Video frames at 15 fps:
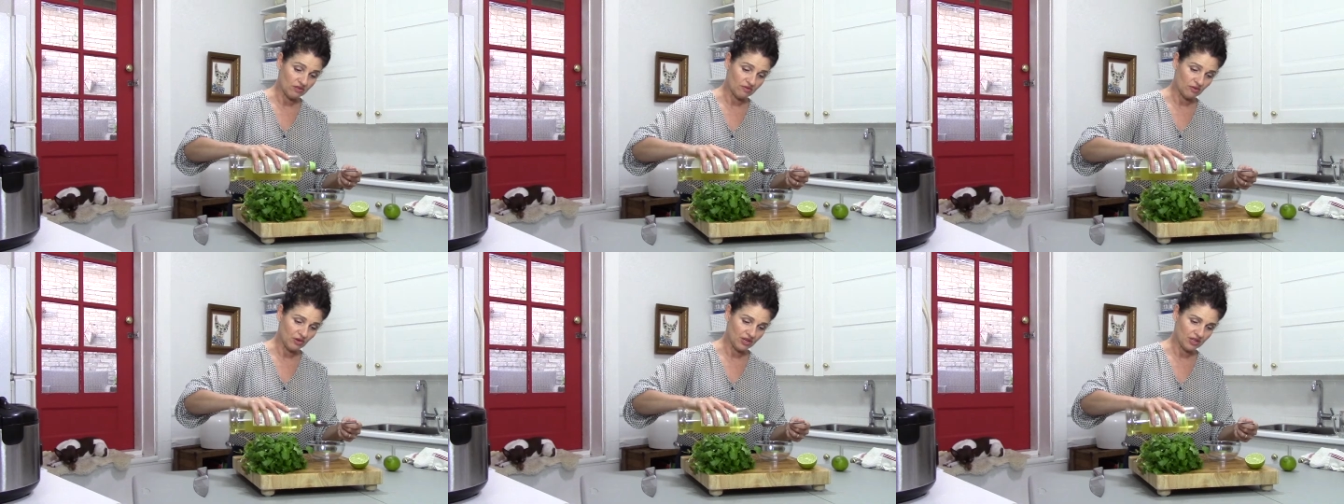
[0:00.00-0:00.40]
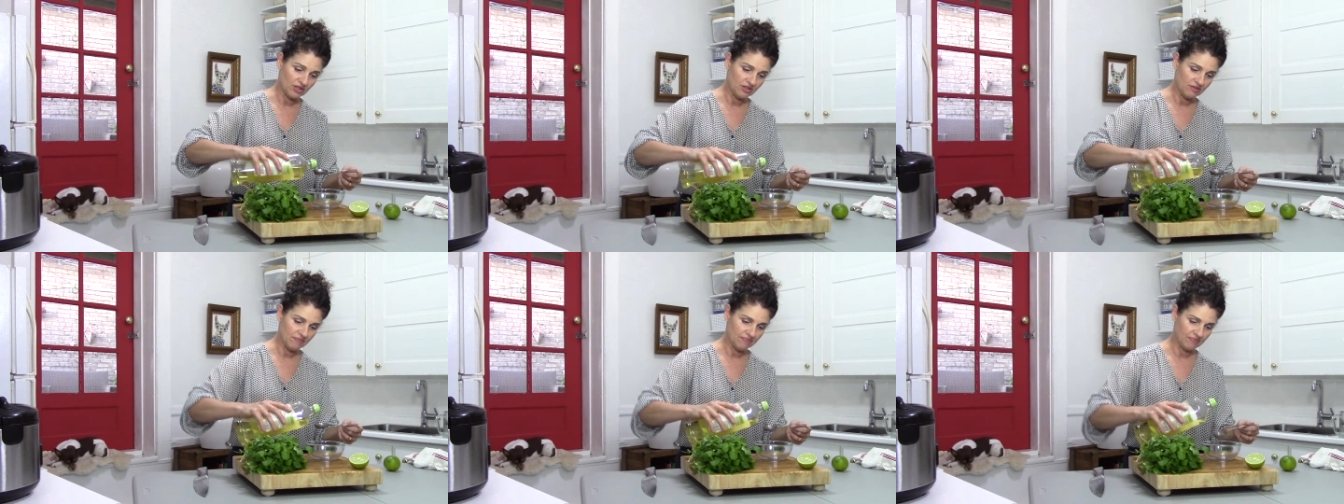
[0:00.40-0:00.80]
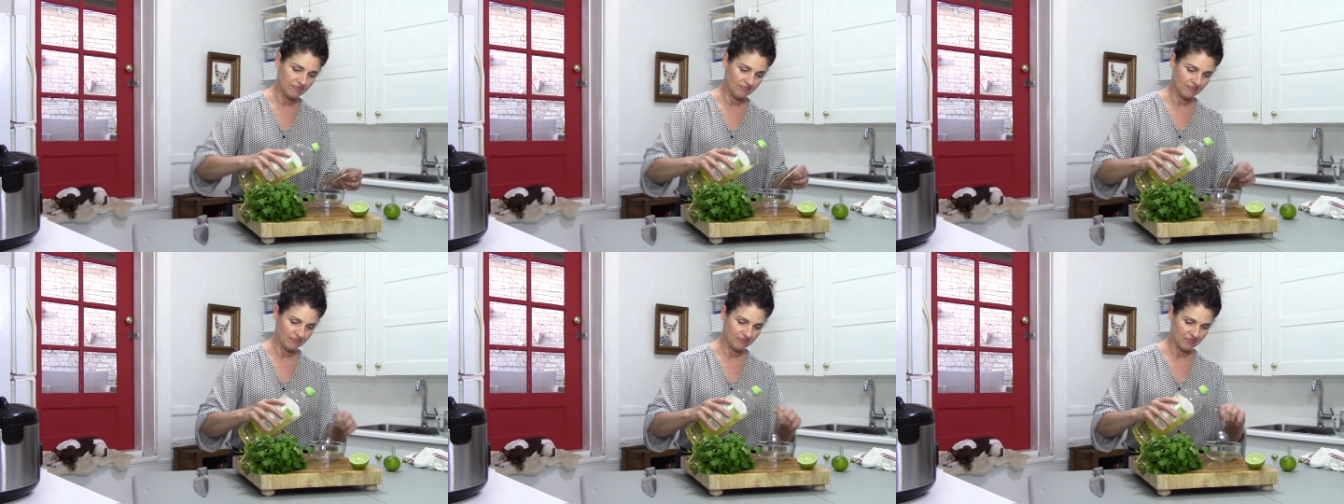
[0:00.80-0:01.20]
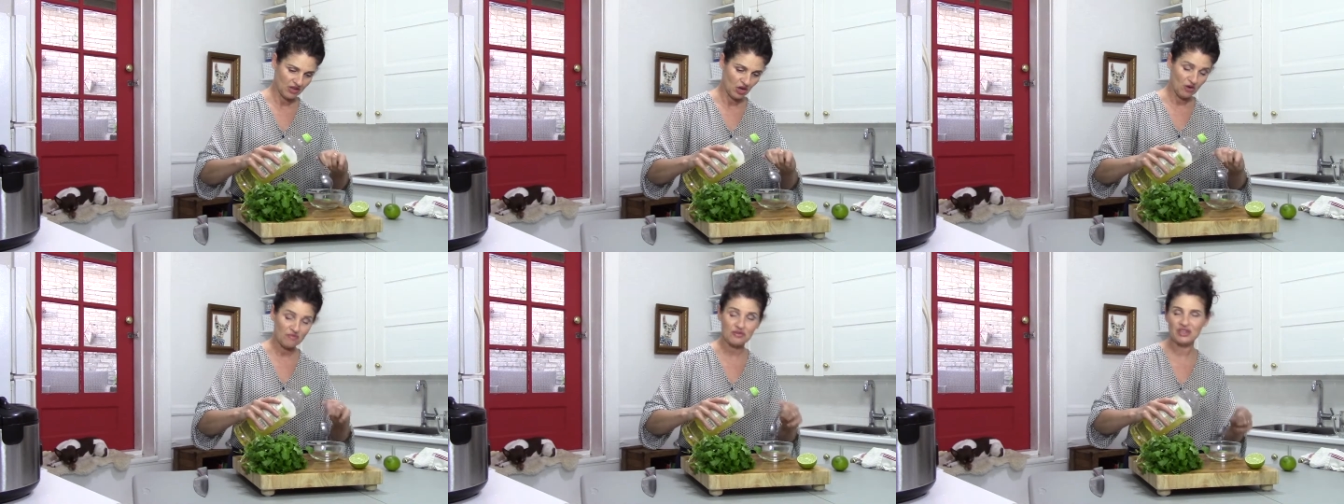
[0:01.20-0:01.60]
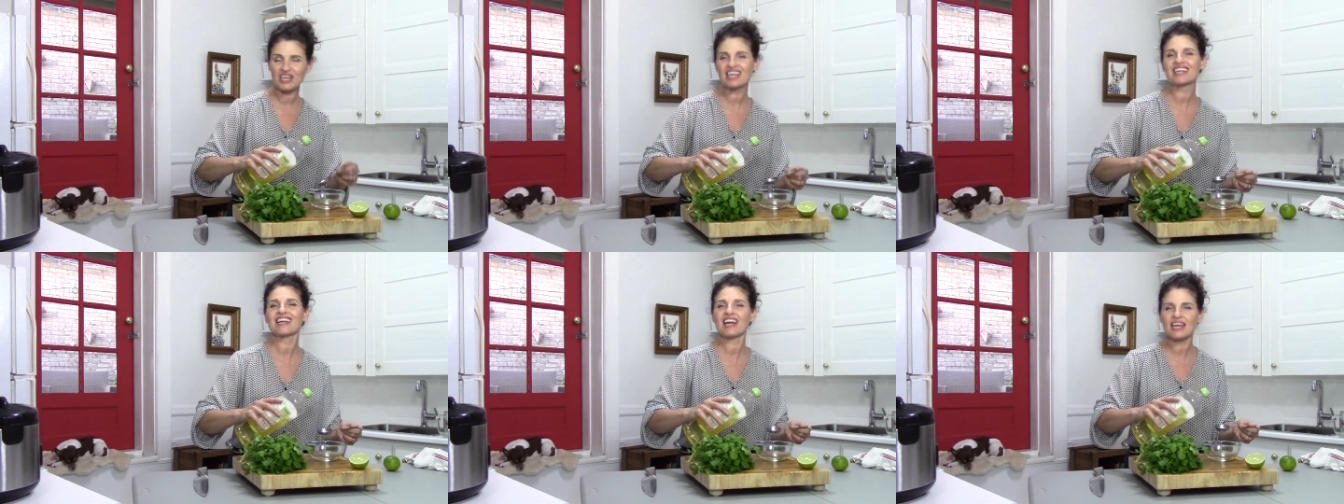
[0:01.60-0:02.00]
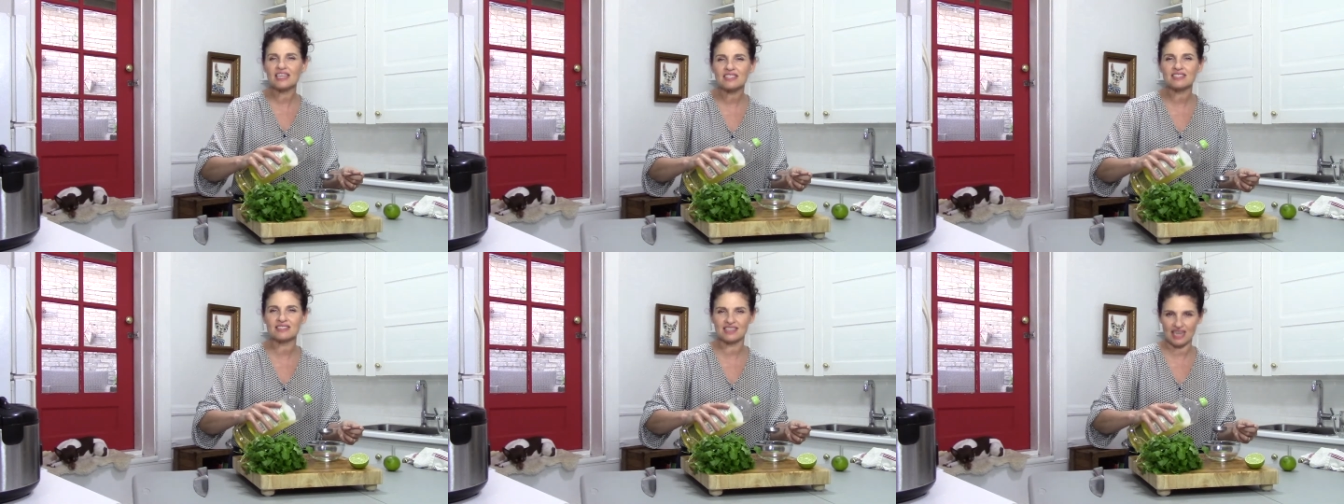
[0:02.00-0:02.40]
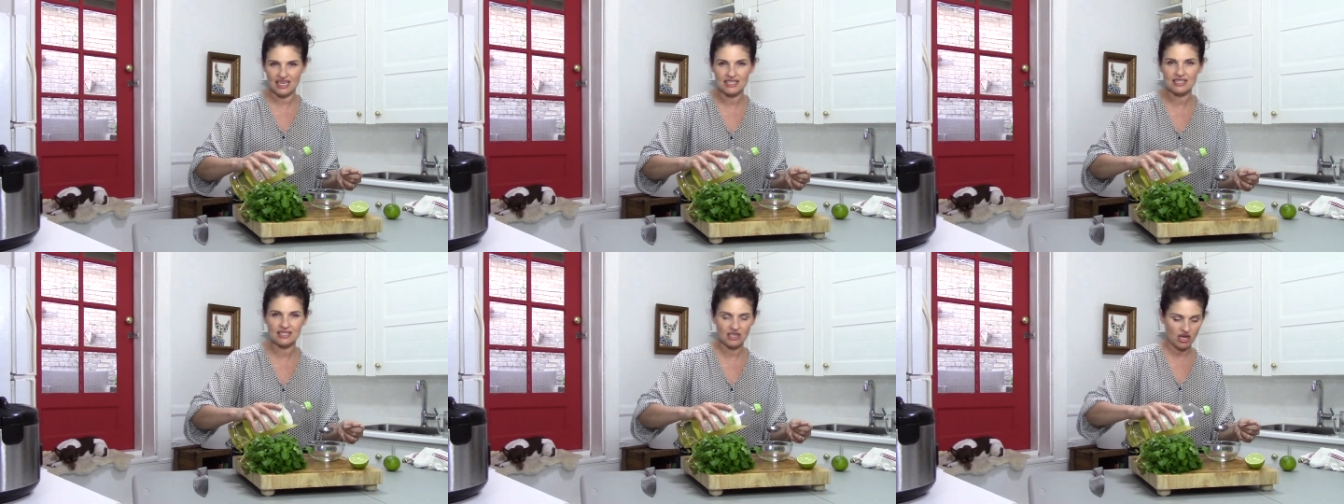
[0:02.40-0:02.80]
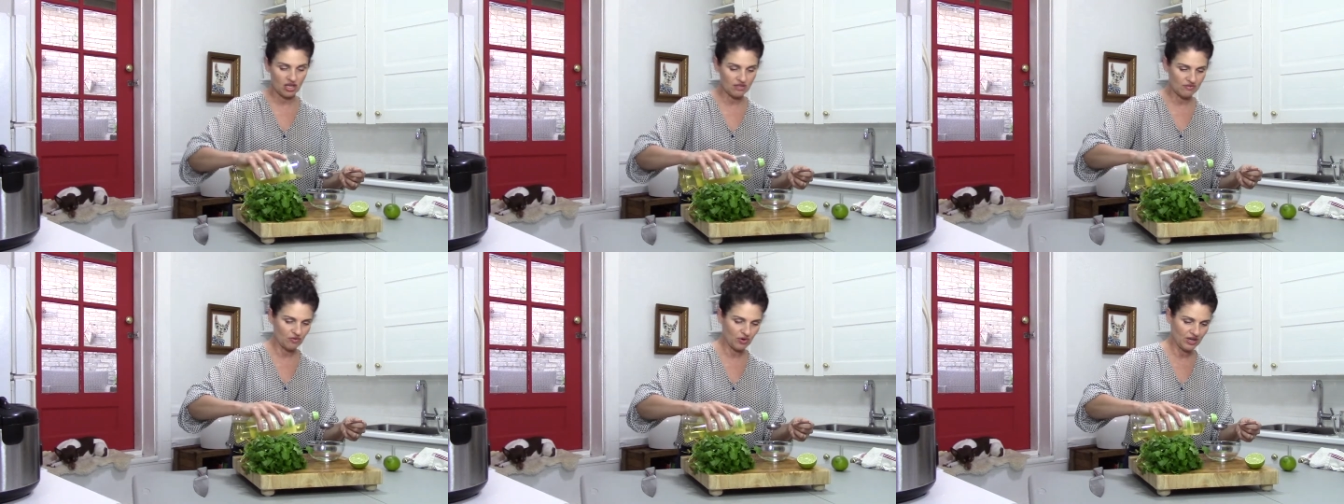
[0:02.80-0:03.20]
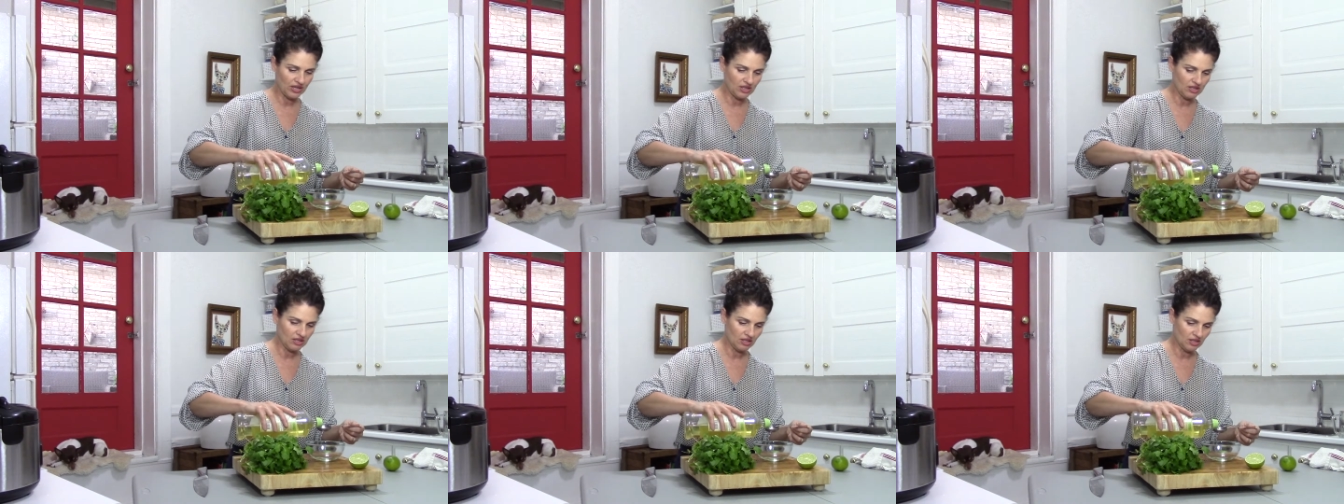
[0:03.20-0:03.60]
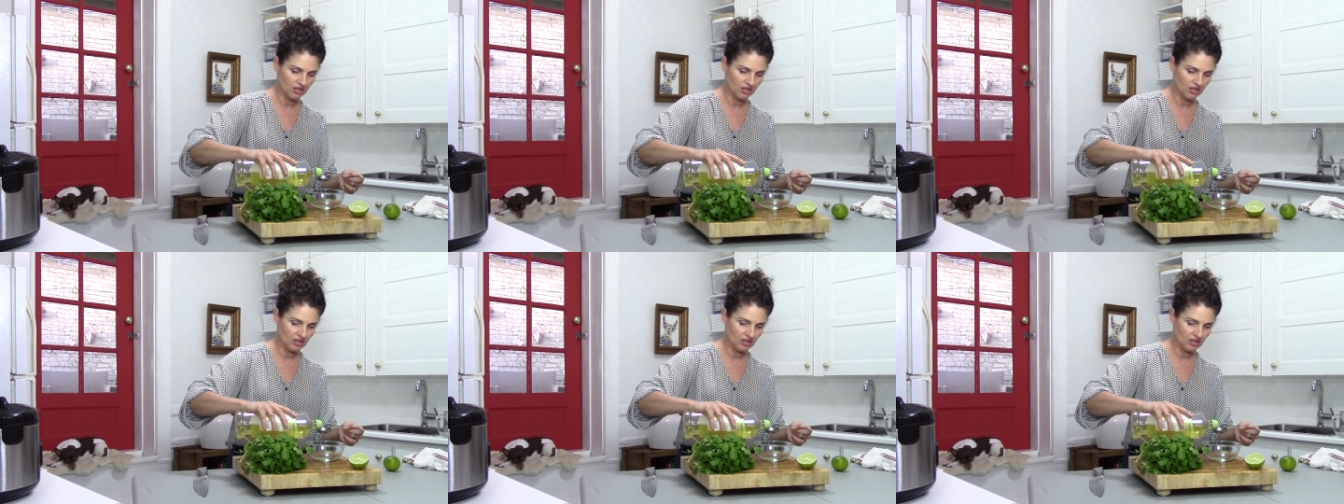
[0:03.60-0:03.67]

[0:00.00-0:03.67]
oil, hopefully a nice tasty olive oil,